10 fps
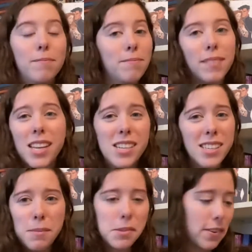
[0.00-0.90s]
it just
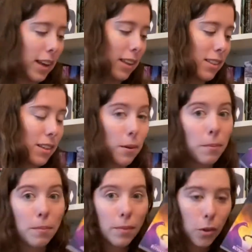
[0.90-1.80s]
seems great, so
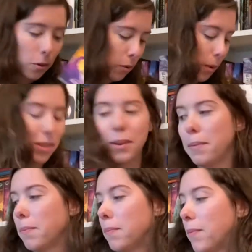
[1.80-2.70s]
looking forward to it.
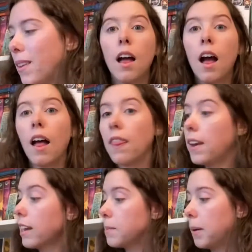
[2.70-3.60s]
The
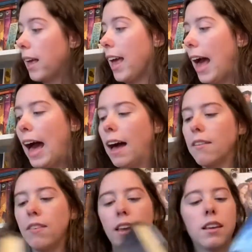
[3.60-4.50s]
next book I
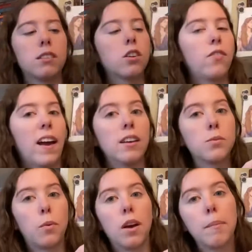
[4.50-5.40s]
have is
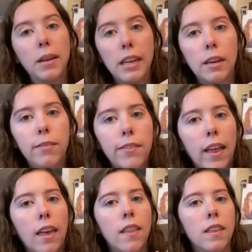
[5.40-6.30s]
Kfire's War by Nina
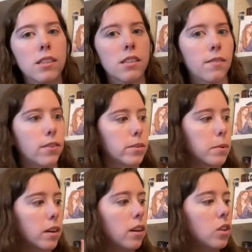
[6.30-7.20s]
Varela. This is the first
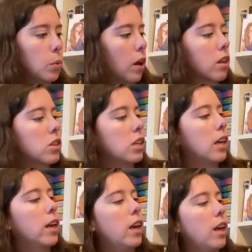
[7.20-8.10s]
book in a
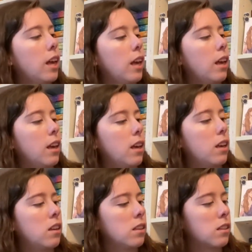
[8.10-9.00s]
duology. It
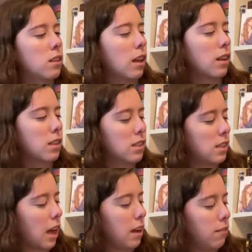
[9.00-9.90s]
is like
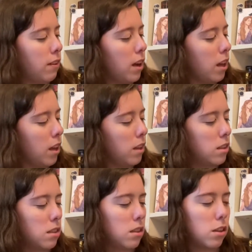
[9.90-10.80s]
sci-fi
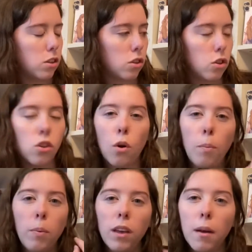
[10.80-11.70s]

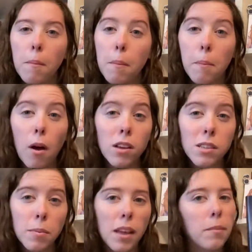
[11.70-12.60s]
dystopia,
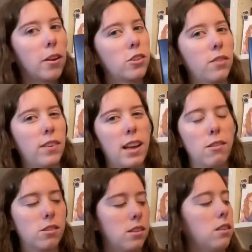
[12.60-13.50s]
possibly. I'm not sure if it
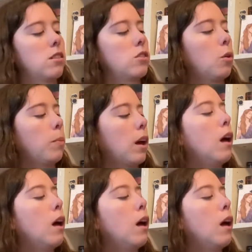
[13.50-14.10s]
counts as a dystopia,